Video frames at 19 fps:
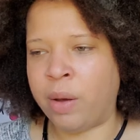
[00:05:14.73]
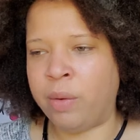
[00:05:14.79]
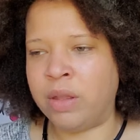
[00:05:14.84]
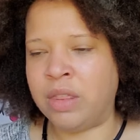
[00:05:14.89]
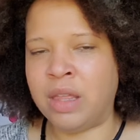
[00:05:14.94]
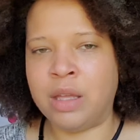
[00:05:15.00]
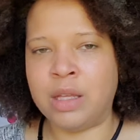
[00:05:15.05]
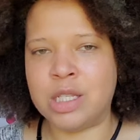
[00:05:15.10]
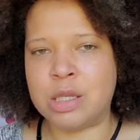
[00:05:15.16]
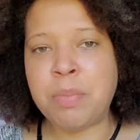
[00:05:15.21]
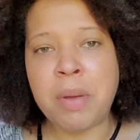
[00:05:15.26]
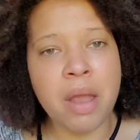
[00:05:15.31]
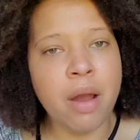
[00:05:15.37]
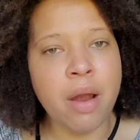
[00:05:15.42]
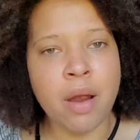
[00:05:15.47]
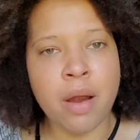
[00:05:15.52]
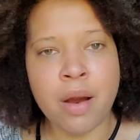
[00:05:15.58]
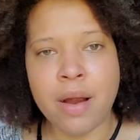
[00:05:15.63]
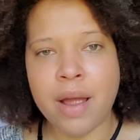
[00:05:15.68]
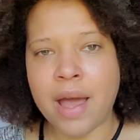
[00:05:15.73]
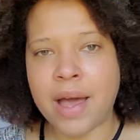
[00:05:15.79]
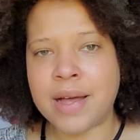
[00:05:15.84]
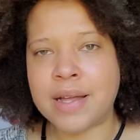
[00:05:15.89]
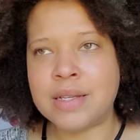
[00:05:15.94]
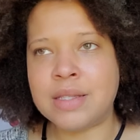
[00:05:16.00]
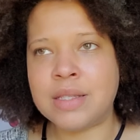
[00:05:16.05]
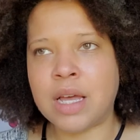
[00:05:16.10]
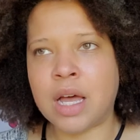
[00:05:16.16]
We think as pure,
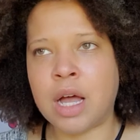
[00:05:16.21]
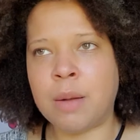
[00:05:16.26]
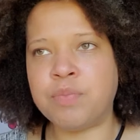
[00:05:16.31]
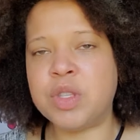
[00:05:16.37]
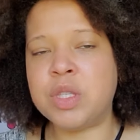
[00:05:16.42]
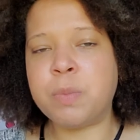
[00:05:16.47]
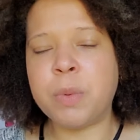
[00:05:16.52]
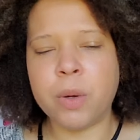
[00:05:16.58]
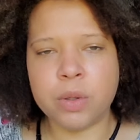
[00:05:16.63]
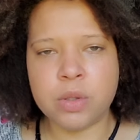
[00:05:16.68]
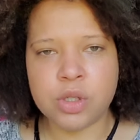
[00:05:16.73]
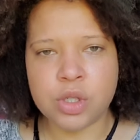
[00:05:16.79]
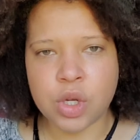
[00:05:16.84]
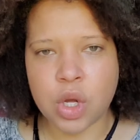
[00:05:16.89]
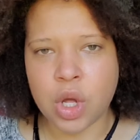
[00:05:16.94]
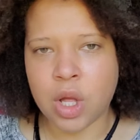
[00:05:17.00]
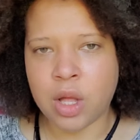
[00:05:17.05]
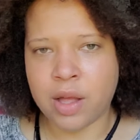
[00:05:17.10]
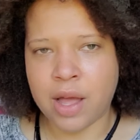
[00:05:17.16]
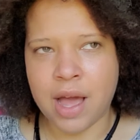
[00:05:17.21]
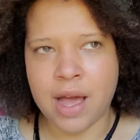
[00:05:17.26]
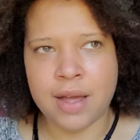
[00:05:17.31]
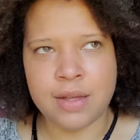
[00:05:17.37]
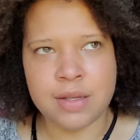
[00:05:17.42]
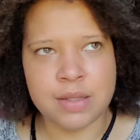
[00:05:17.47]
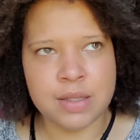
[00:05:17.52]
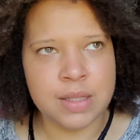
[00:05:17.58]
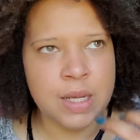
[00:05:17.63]
as spiritual,
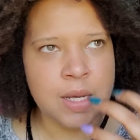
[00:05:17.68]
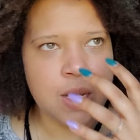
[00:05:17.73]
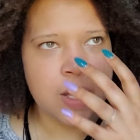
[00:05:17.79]
as